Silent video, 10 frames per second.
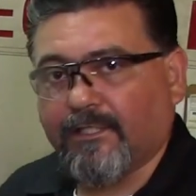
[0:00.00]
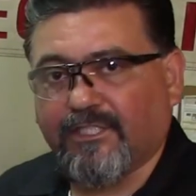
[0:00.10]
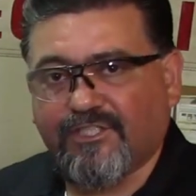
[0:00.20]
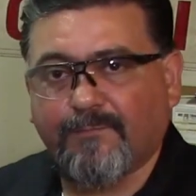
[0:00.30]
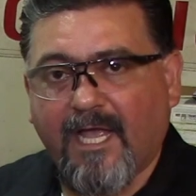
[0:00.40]

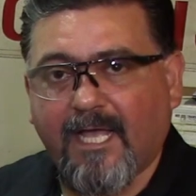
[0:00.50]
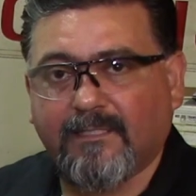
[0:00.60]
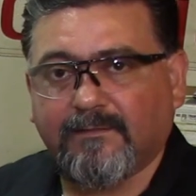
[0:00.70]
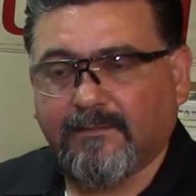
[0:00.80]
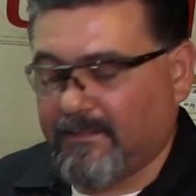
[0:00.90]
clutch pack.
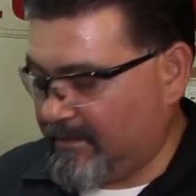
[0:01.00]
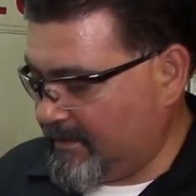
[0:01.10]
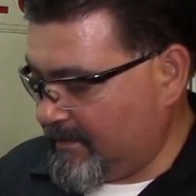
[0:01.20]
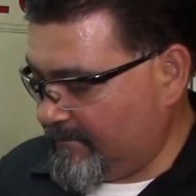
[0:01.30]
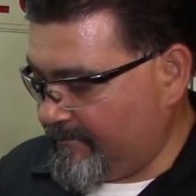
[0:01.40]

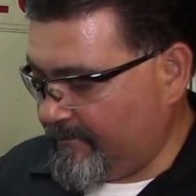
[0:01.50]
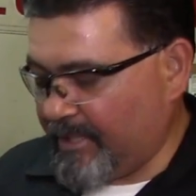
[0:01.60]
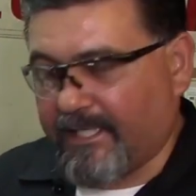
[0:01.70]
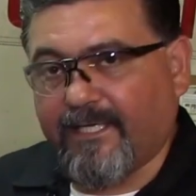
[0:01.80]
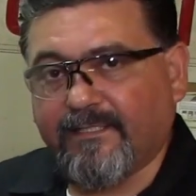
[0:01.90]

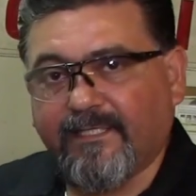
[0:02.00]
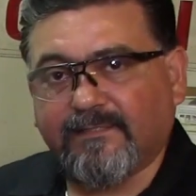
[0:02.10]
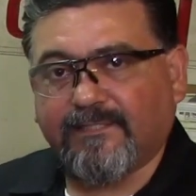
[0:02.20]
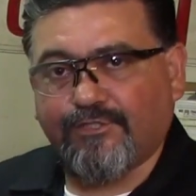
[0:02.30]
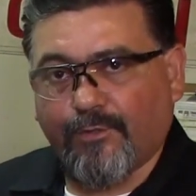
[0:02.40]
But in
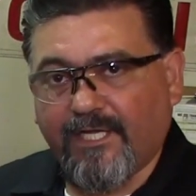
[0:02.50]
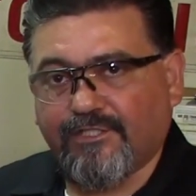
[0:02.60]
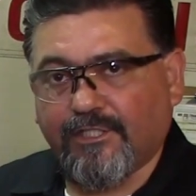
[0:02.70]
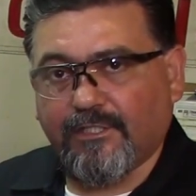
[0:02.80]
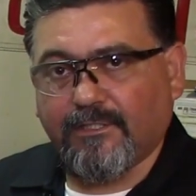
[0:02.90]
this
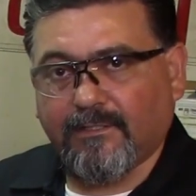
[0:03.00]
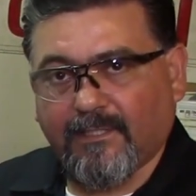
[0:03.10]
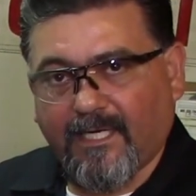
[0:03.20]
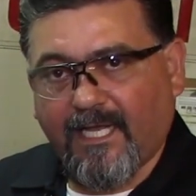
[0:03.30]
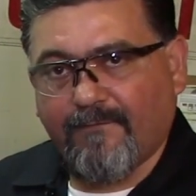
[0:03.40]
situation,
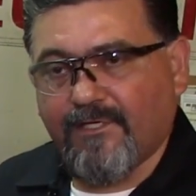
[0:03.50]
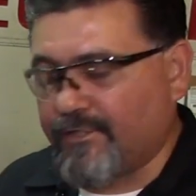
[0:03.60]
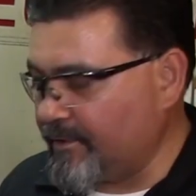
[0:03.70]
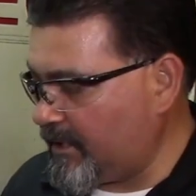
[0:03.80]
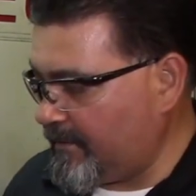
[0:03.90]
heavy
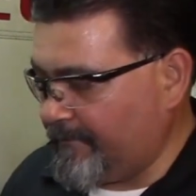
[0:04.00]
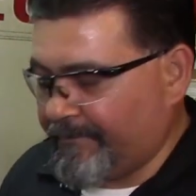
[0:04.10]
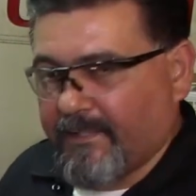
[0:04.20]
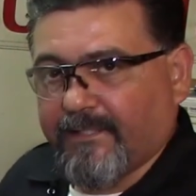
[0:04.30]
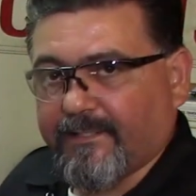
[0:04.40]
duty,
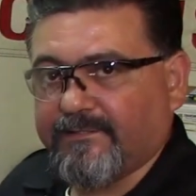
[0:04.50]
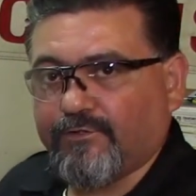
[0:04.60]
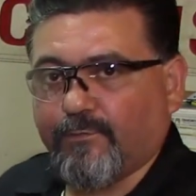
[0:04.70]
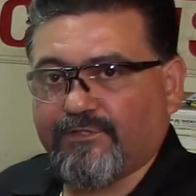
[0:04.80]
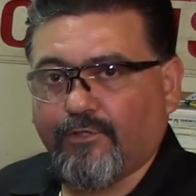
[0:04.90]
this
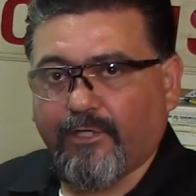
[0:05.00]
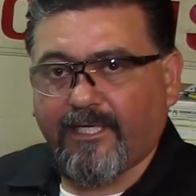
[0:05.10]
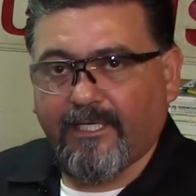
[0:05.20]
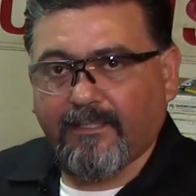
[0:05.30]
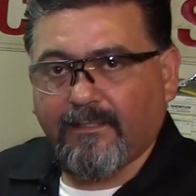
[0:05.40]
is what's going
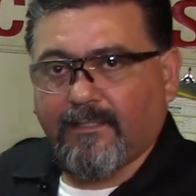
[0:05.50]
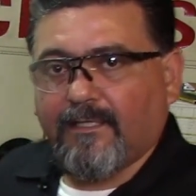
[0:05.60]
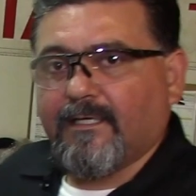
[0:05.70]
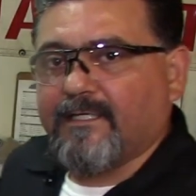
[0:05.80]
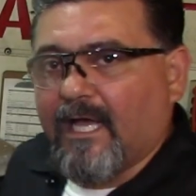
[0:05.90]
in.
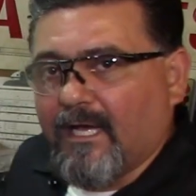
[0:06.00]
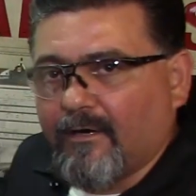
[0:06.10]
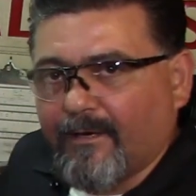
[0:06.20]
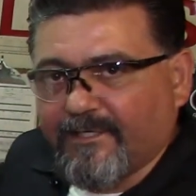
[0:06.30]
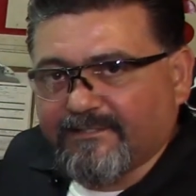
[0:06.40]

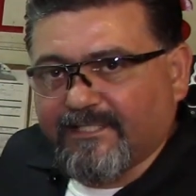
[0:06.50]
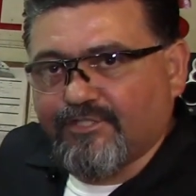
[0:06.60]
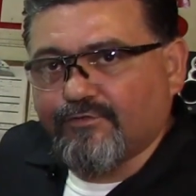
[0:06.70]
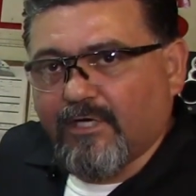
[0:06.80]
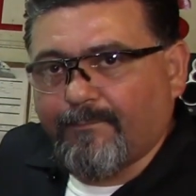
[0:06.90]
Now I'm going to
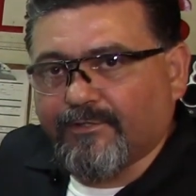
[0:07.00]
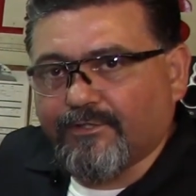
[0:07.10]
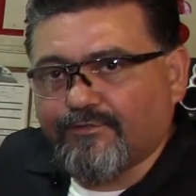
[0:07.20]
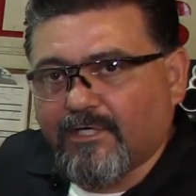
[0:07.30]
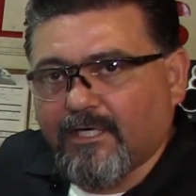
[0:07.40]
set you up on
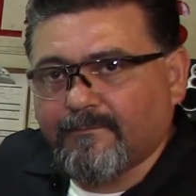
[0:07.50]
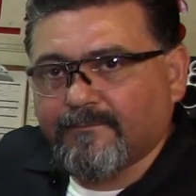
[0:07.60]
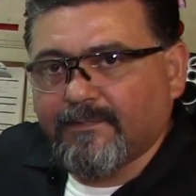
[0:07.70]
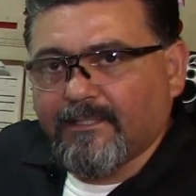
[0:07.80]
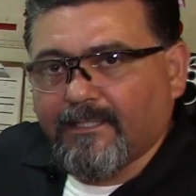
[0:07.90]
the drum,
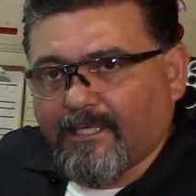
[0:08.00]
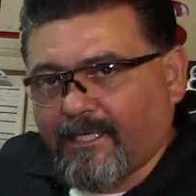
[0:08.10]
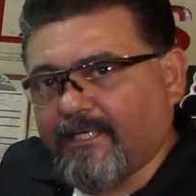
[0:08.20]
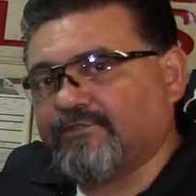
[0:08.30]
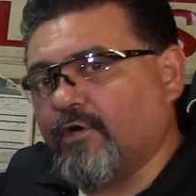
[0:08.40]

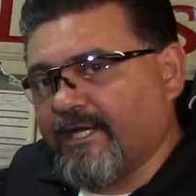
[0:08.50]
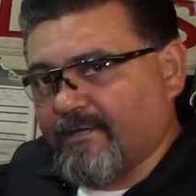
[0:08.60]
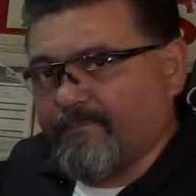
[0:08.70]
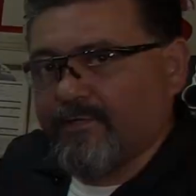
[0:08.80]
and let's go ahead and